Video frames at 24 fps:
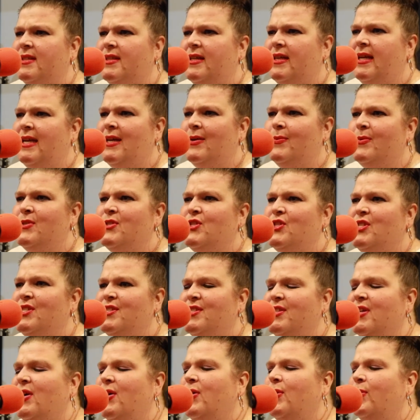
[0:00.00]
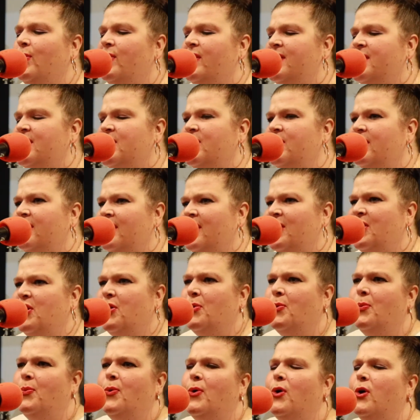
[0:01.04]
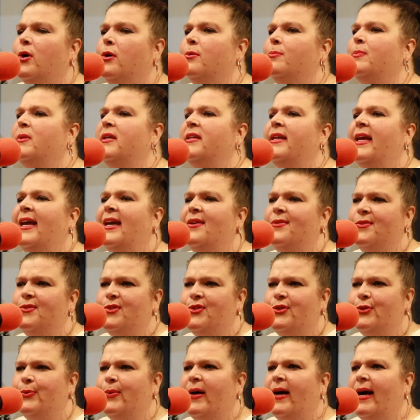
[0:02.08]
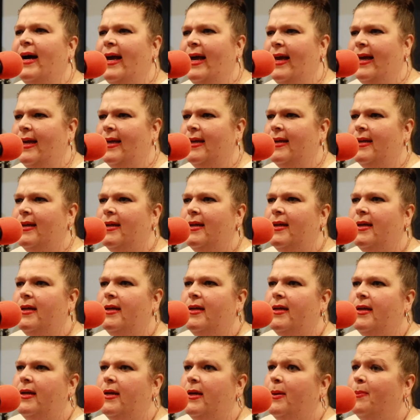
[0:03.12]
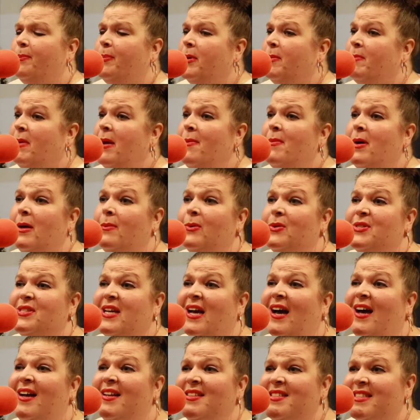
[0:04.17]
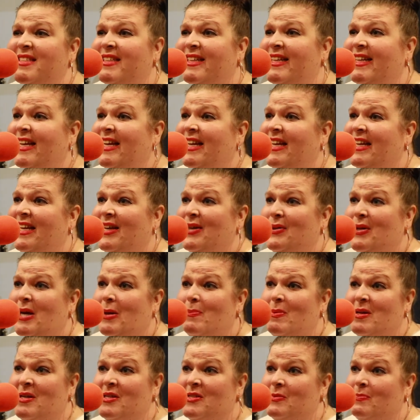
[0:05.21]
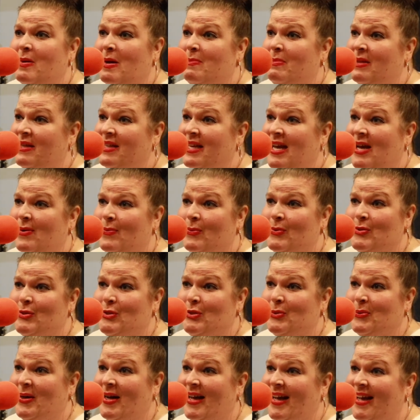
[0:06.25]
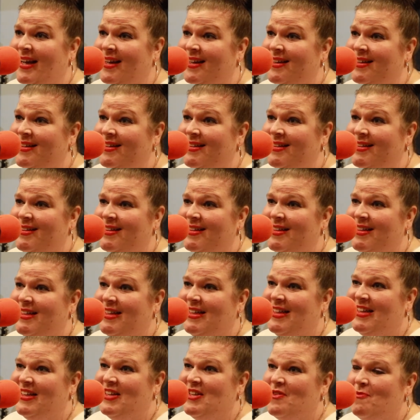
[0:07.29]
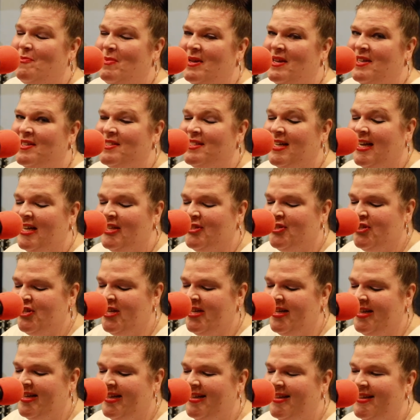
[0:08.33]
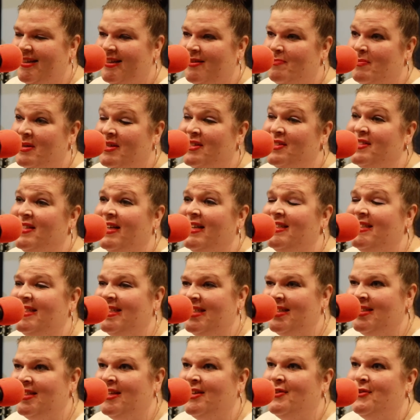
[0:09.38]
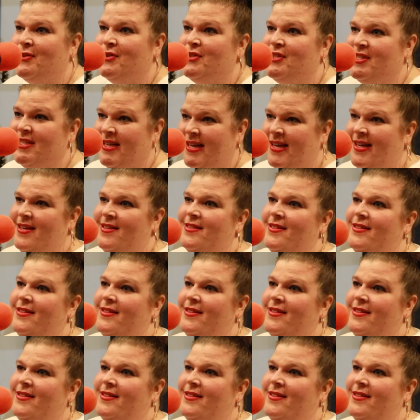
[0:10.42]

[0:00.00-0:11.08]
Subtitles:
It was just, it's, her blood count's too high. But my mom was constantly getting yelled at because my blood count was too high. Because I cheated. Because I didn't understand.